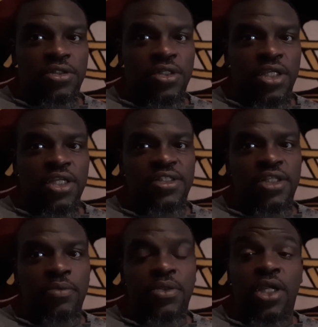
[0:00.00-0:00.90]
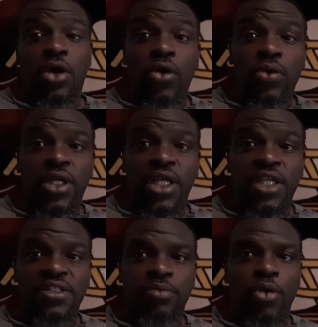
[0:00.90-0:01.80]
get something going and get
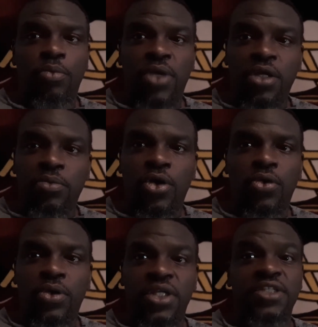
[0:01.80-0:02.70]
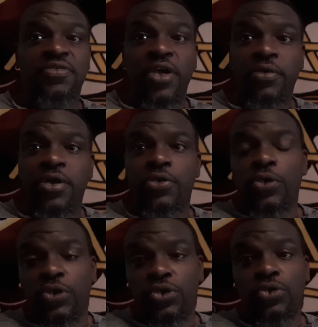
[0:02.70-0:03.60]
some momentum going is very
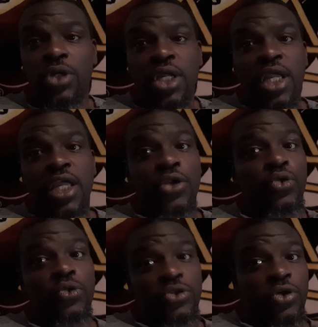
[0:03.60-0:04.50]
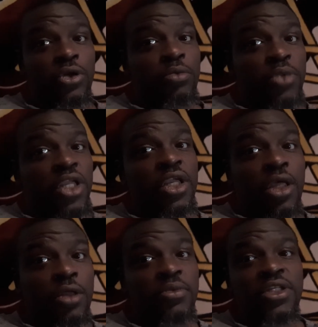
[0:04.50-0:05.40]
crucial in who's going to
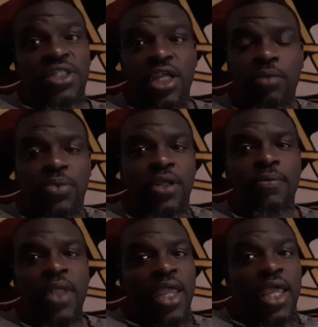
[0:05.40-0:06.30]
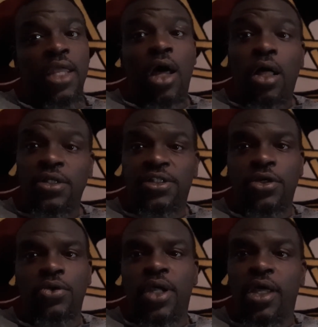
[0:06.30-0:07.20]
become the champion. And
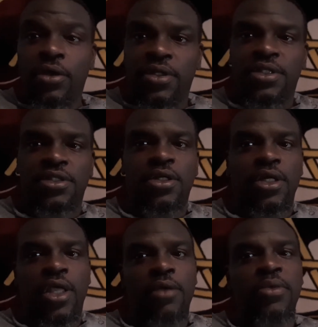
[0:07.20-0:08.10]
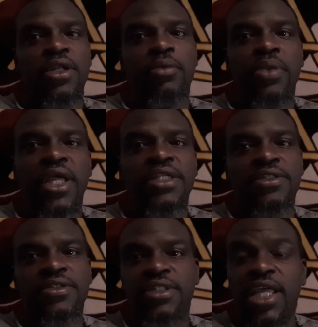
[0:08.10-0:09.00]
also, health is going to come into play. So,
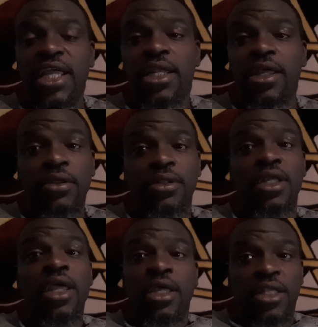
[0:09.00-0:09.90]
staying healthy, the